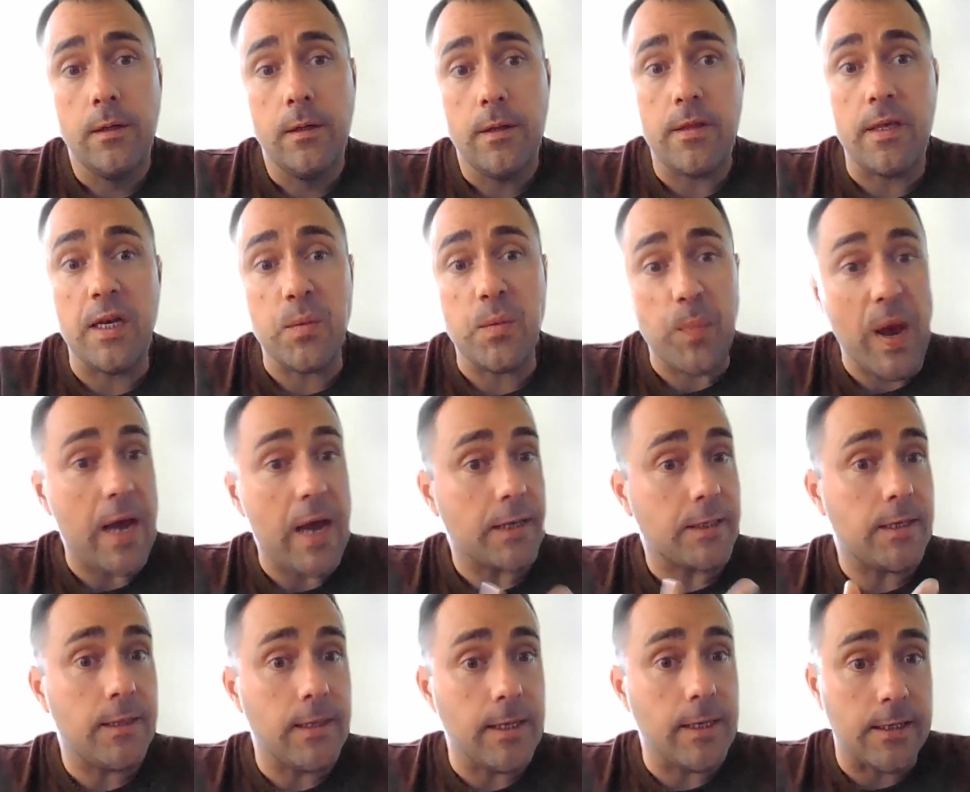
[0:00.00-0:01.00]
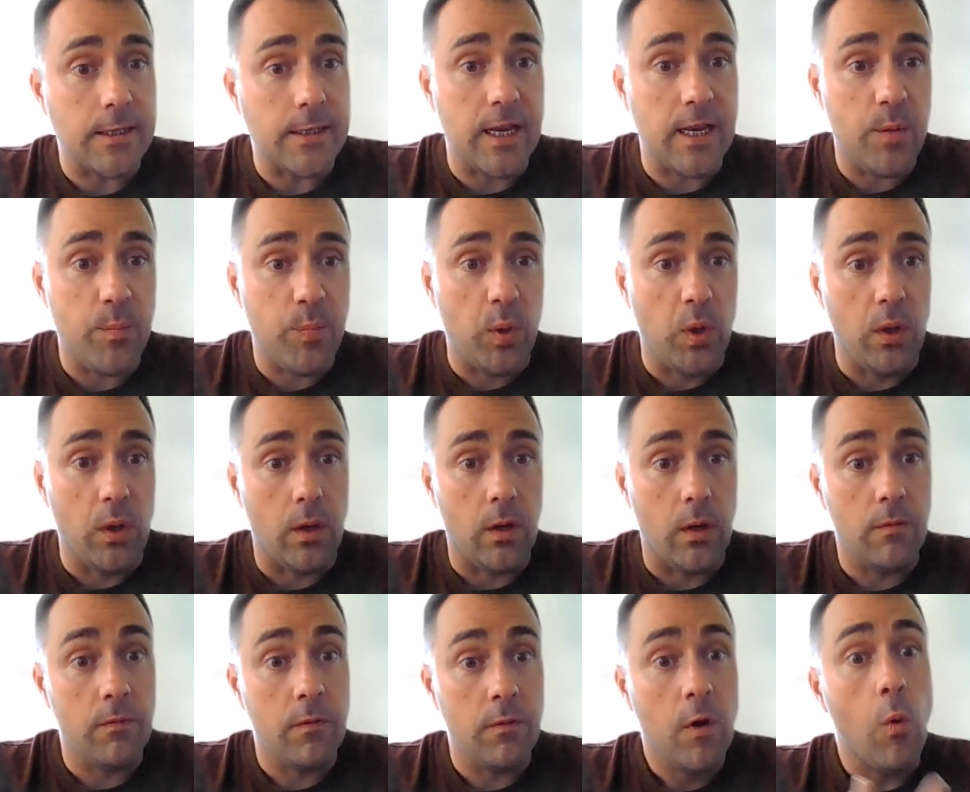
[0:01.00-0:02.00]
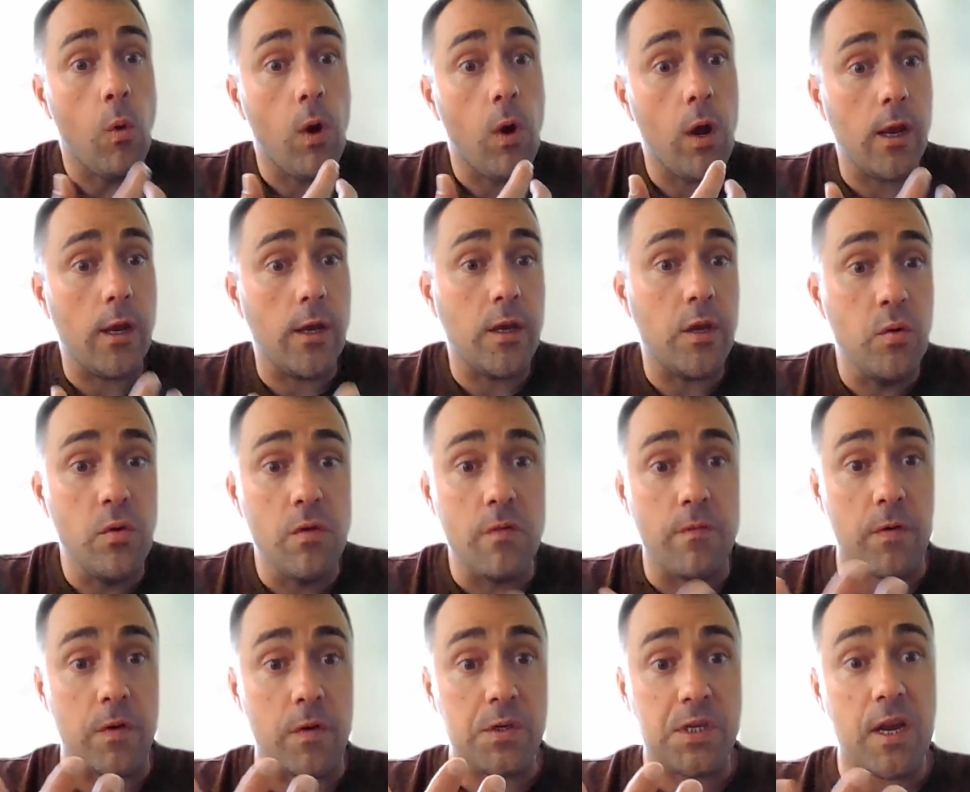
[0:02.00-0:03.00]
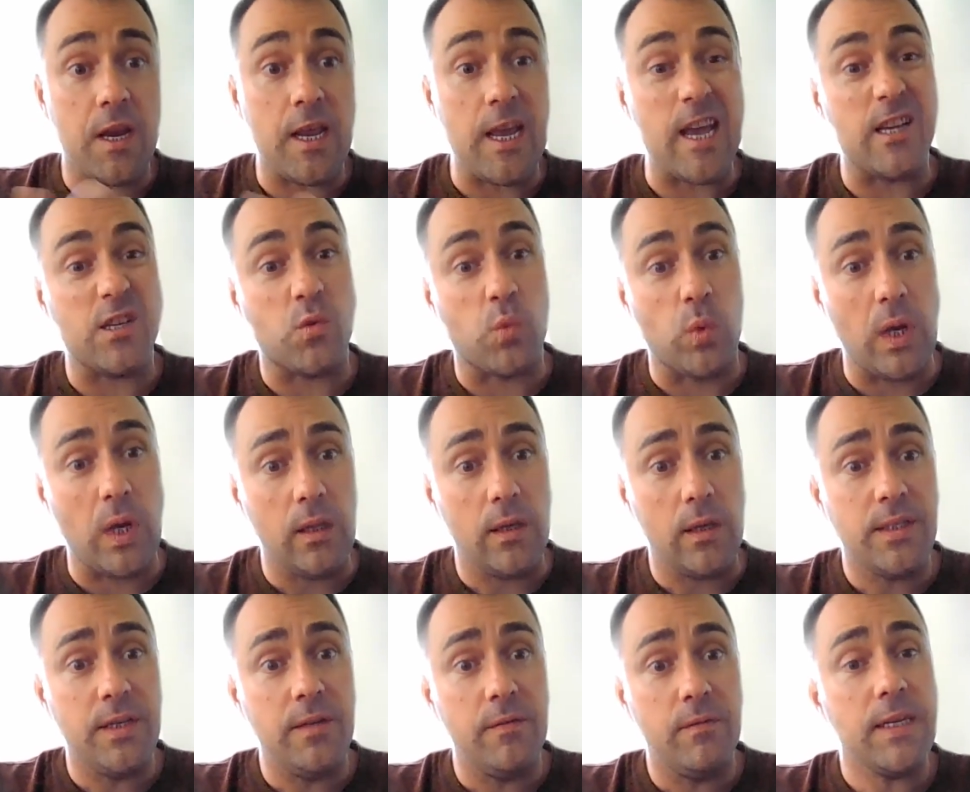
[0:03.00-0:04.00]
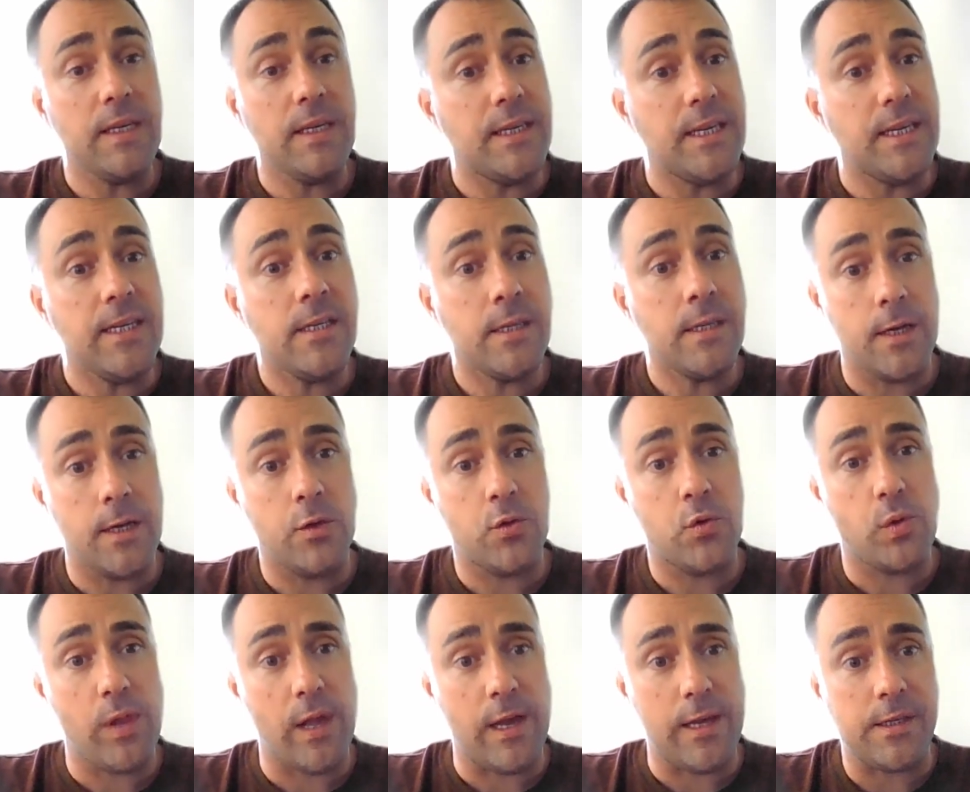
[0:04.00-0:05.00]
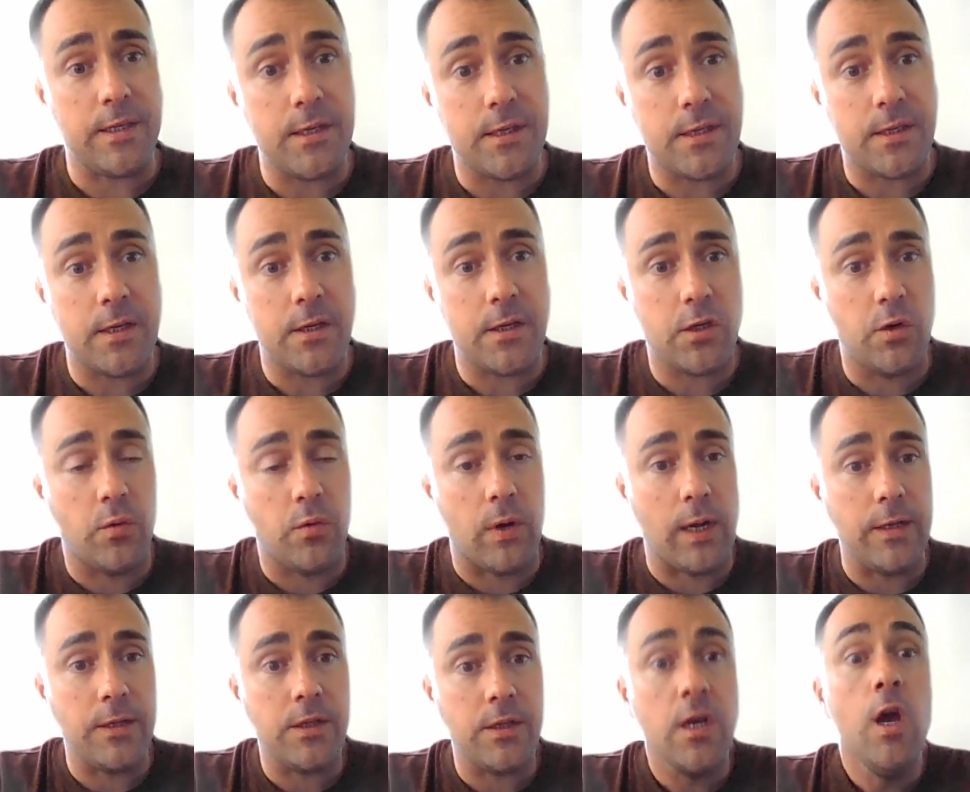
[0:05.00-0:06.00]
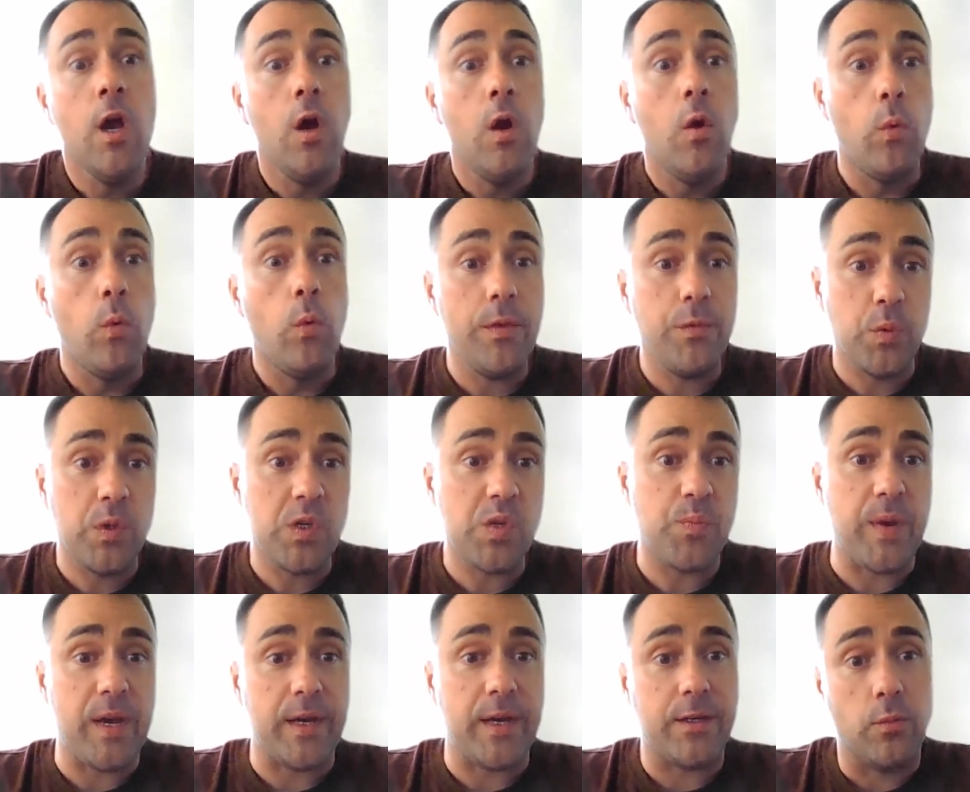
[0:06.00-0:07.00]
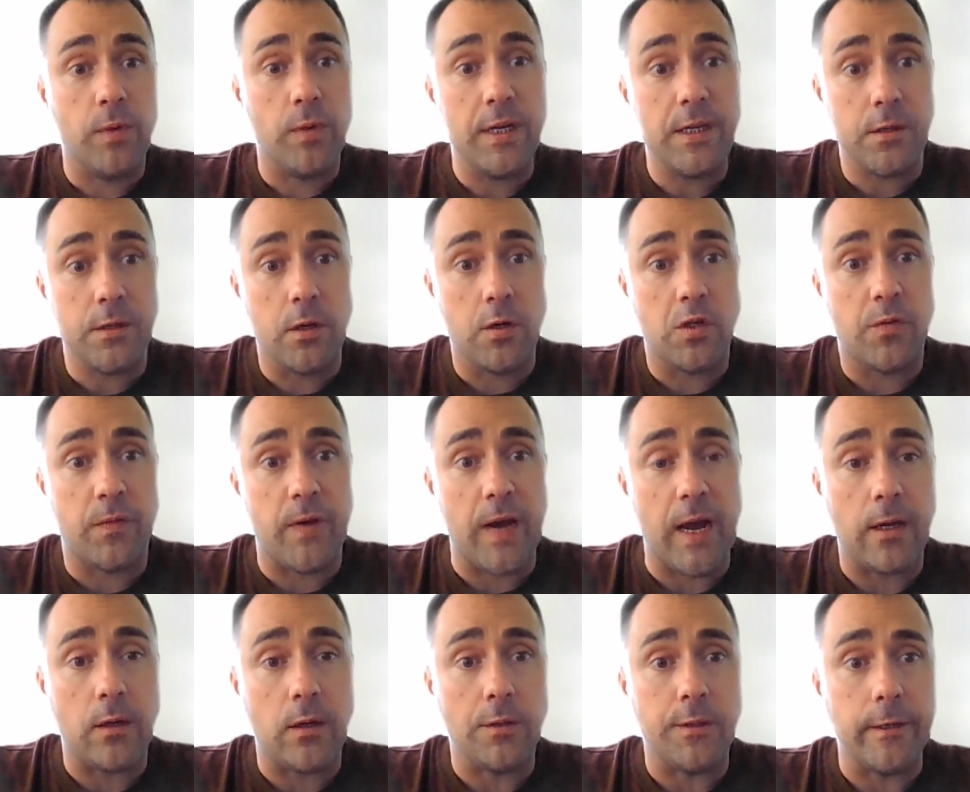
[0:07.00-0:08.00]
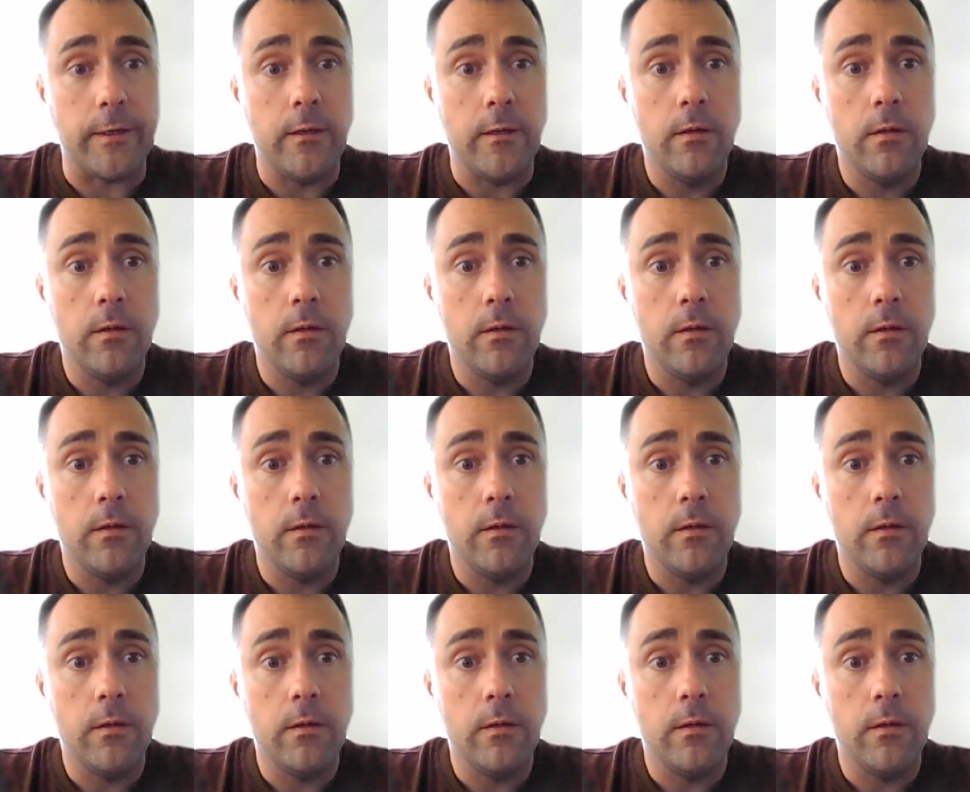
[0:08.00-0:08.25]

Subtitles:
Think back to the example of why a university has relatively decentralized decision rights with respect to research faculty.